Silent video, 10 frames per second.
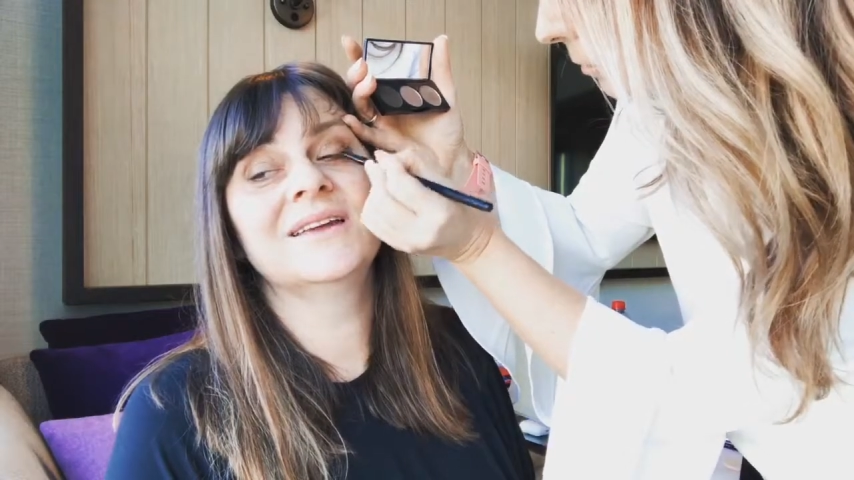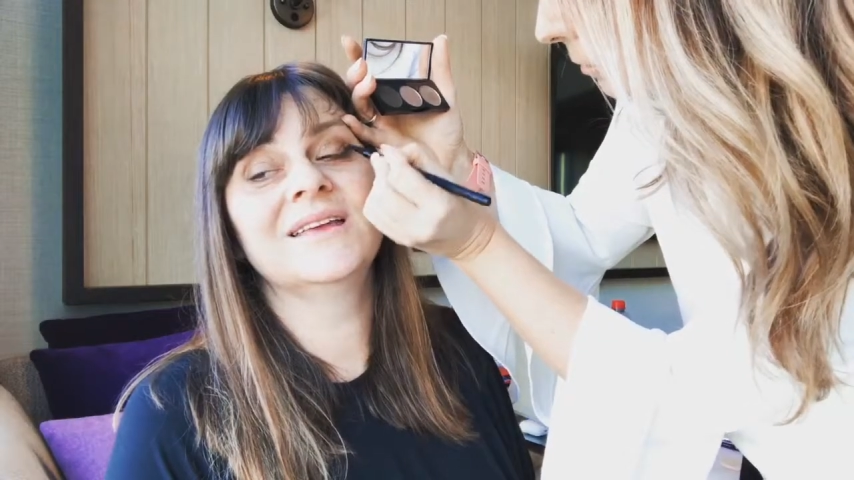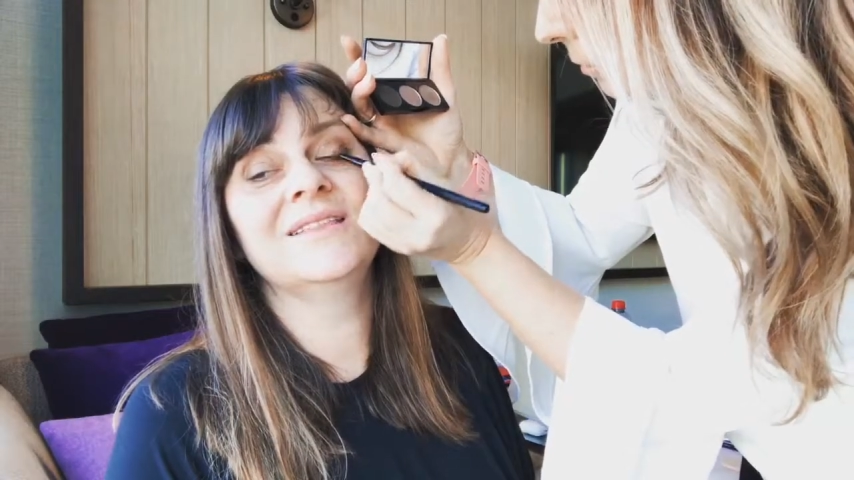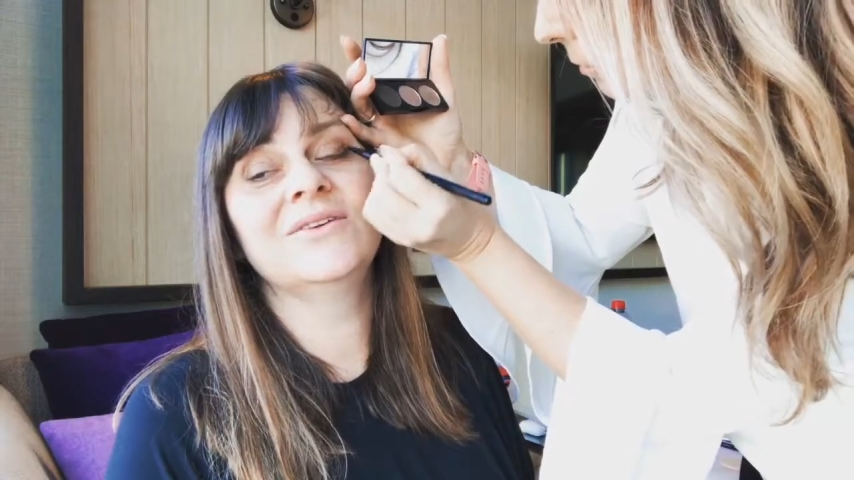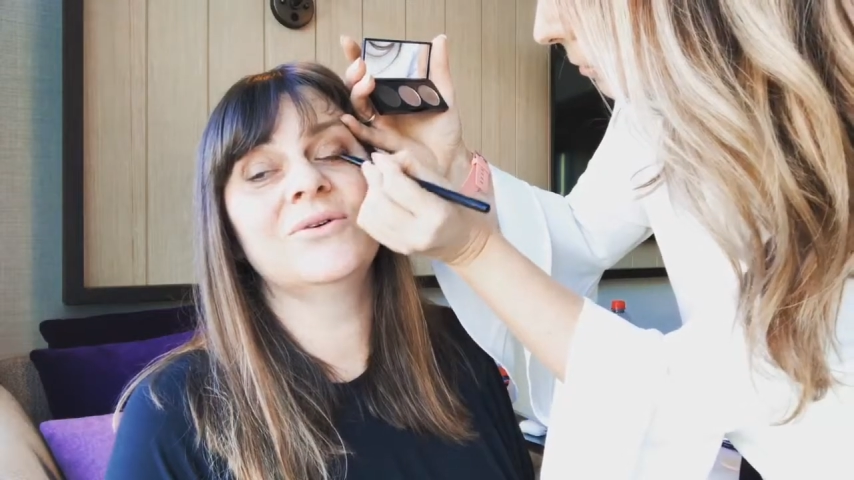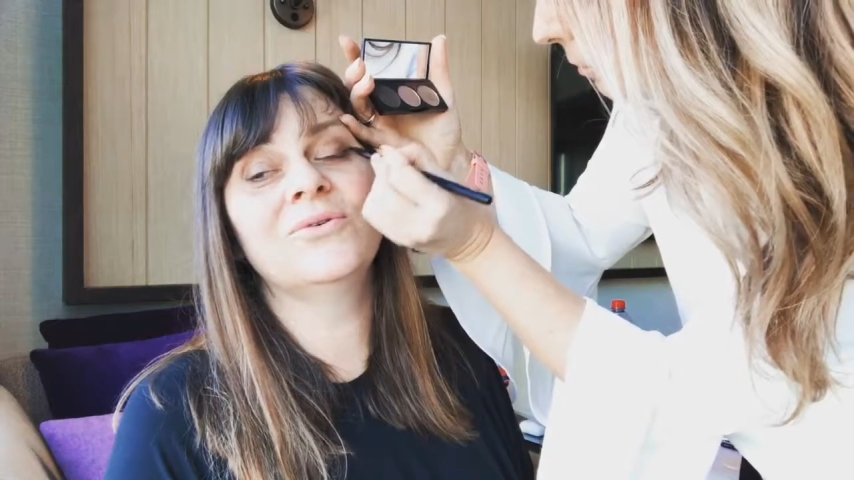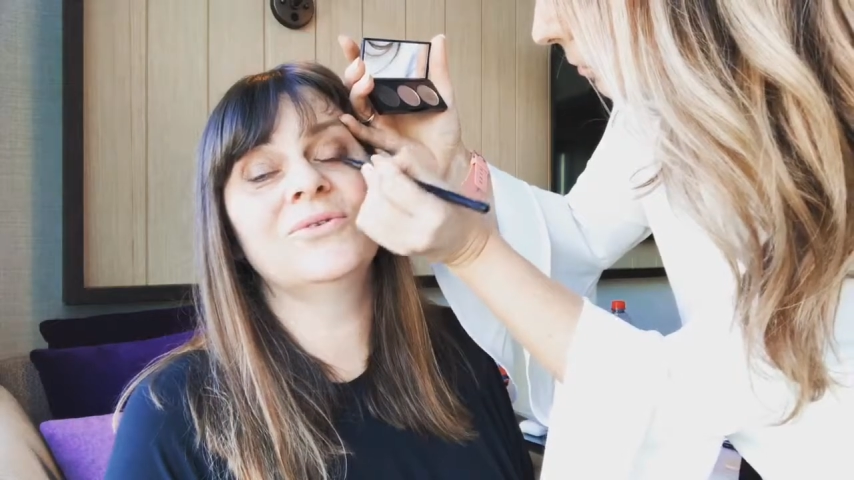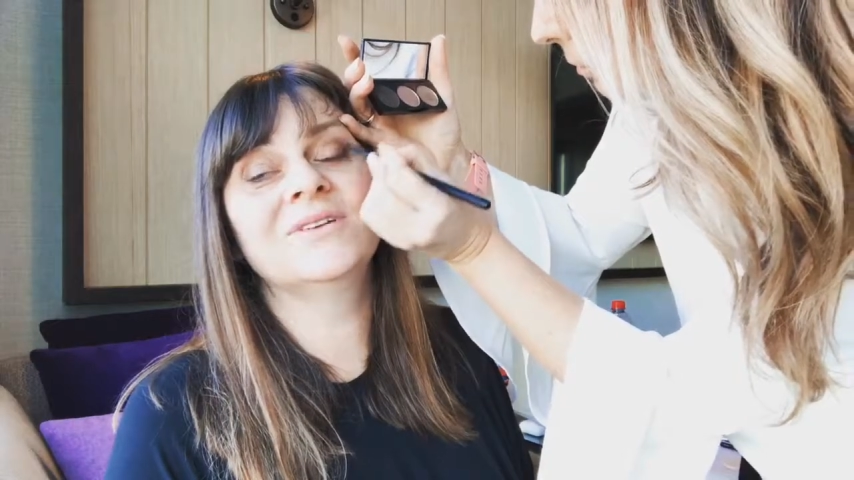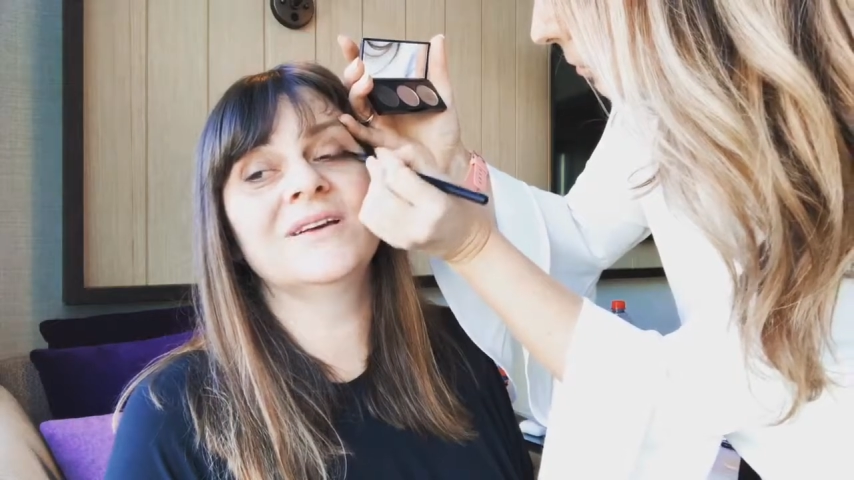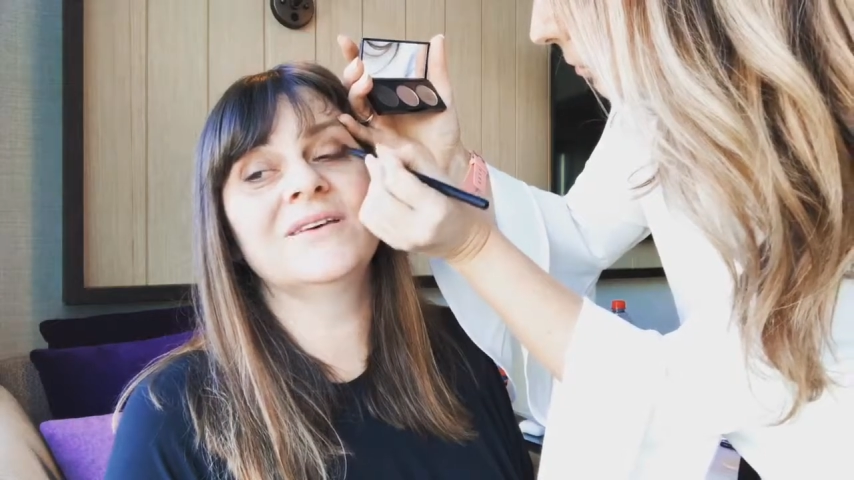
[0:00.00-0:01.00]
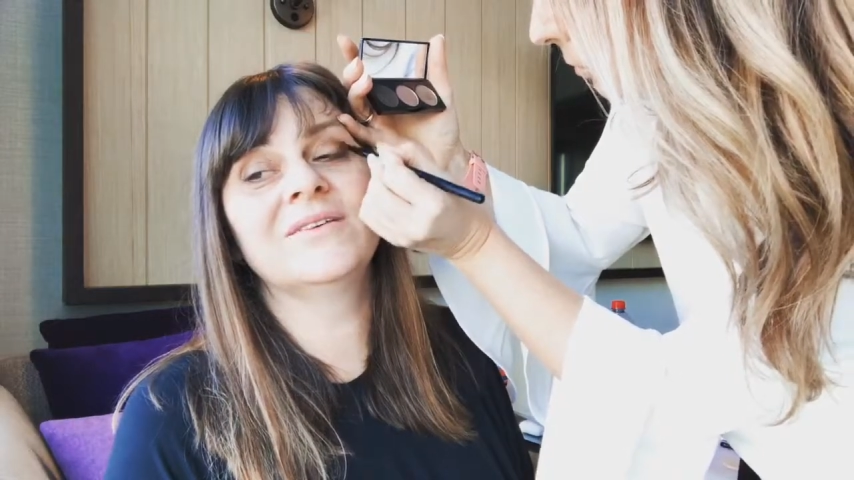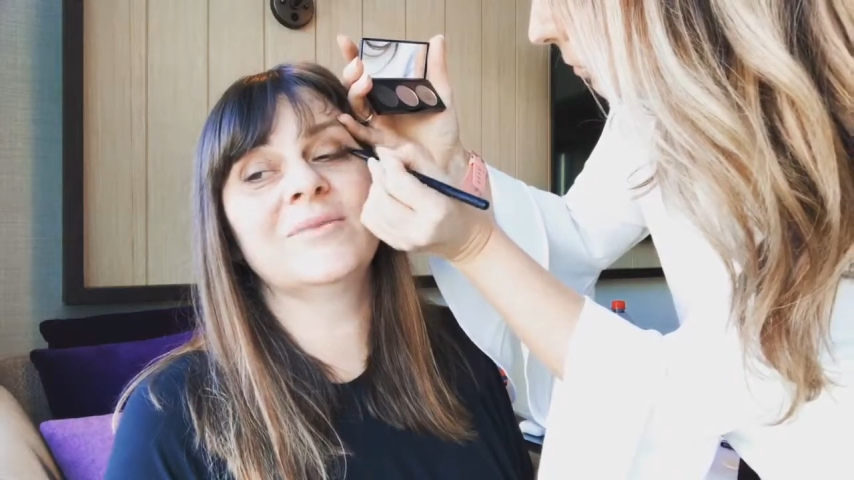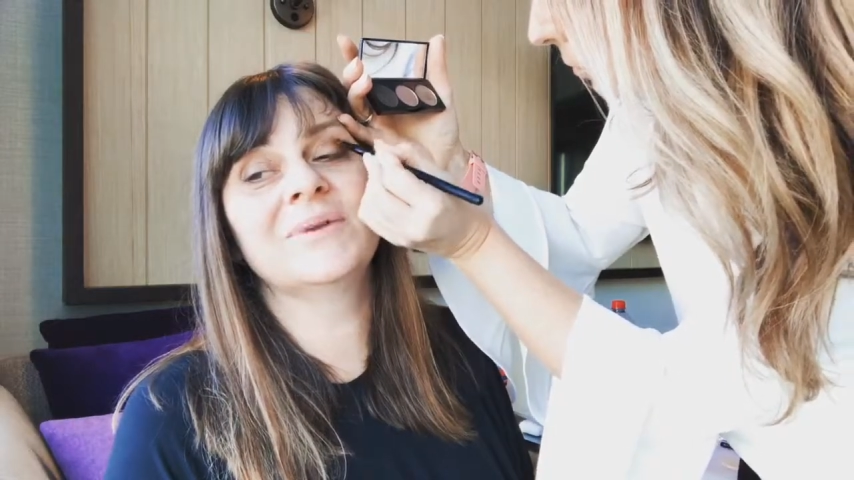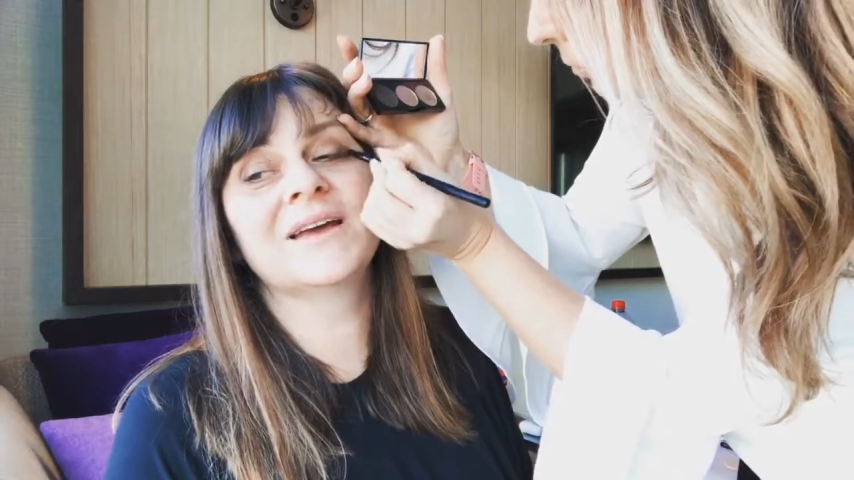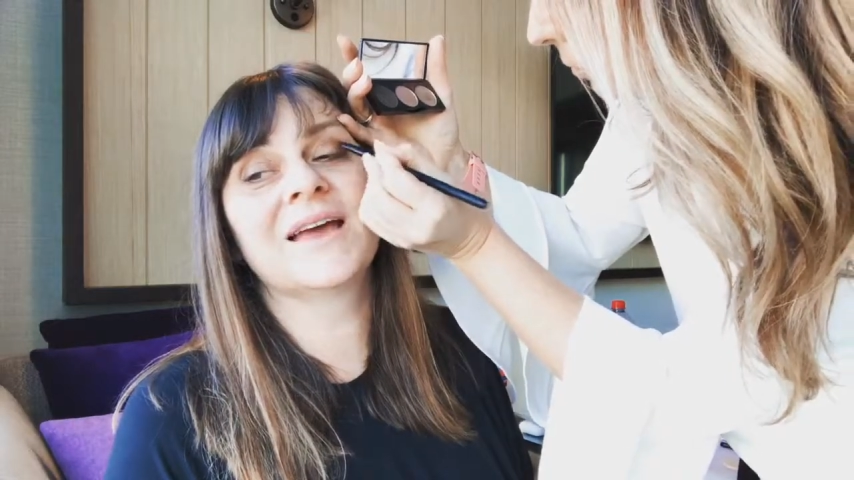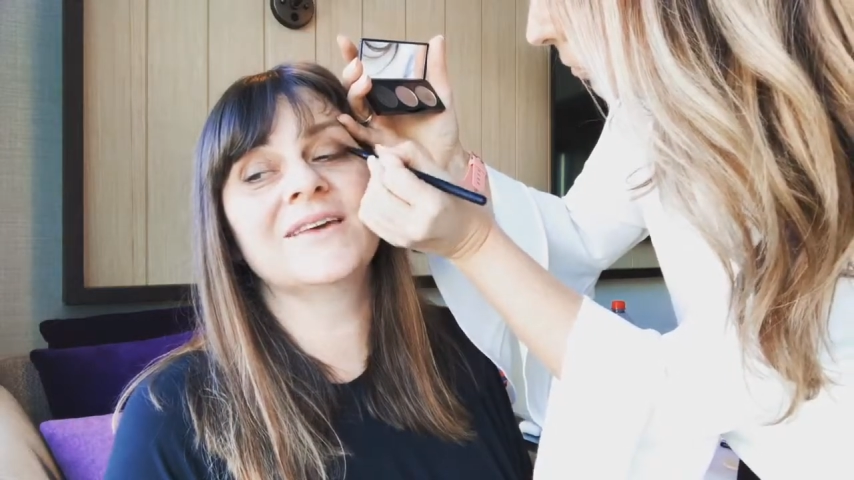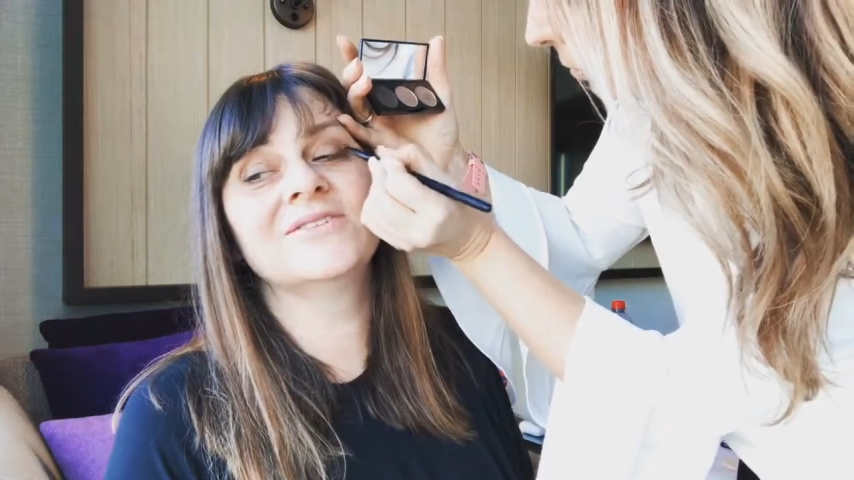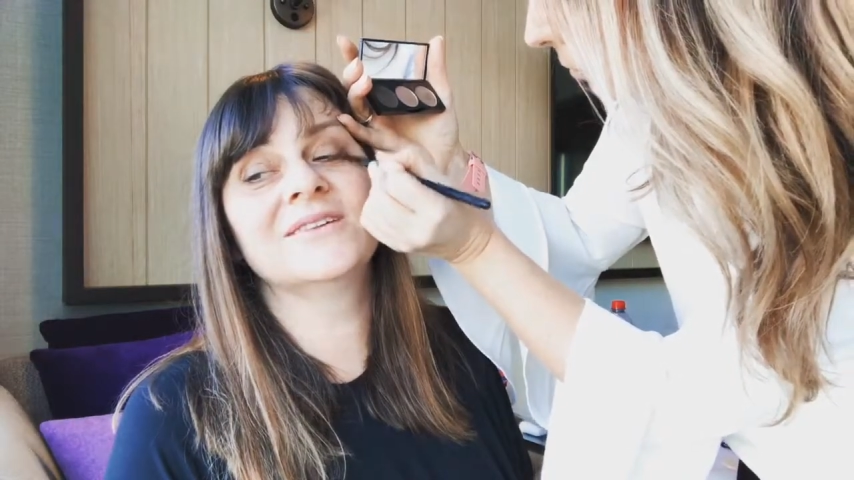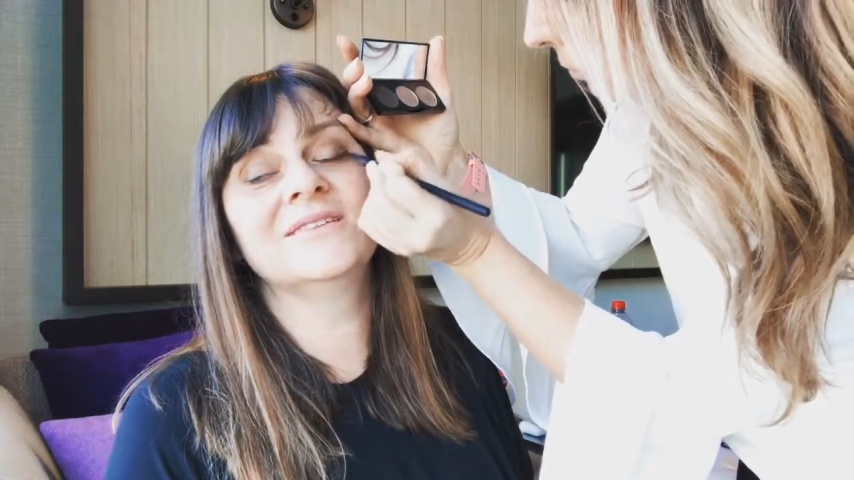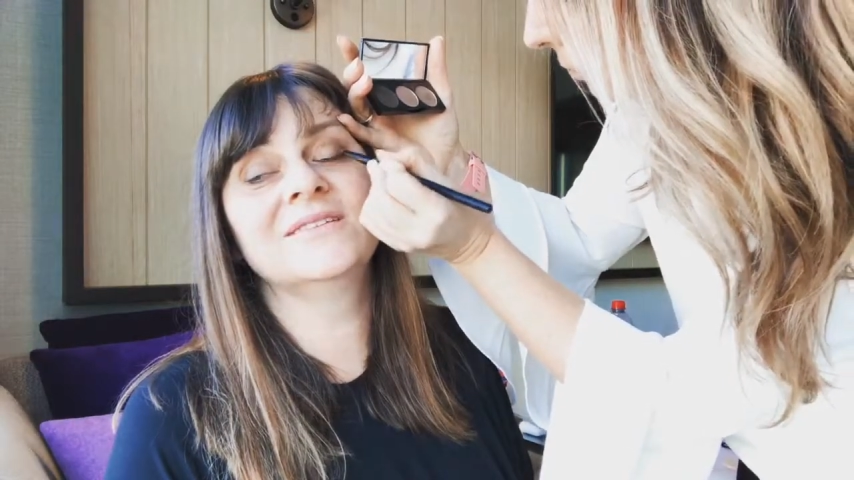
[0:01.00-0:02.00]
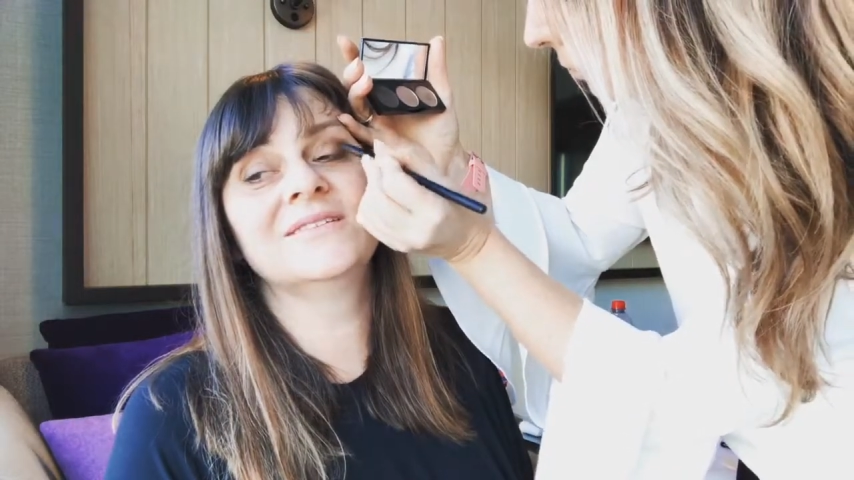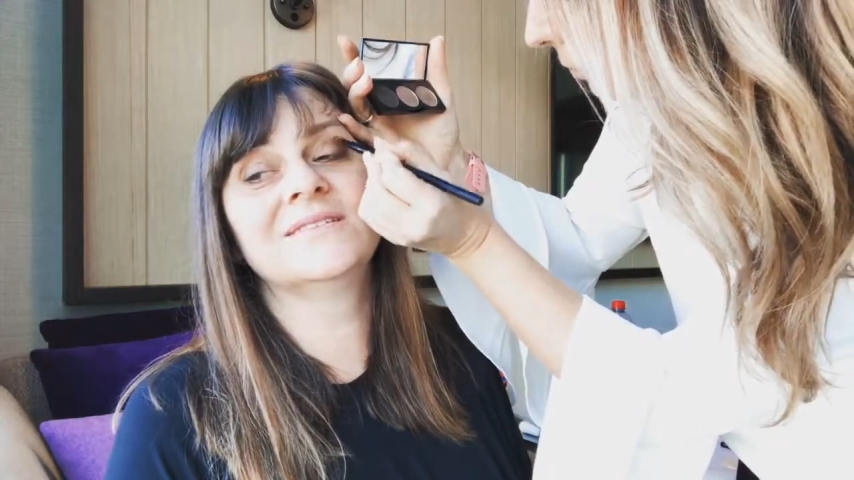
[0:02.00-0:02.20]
in the order of application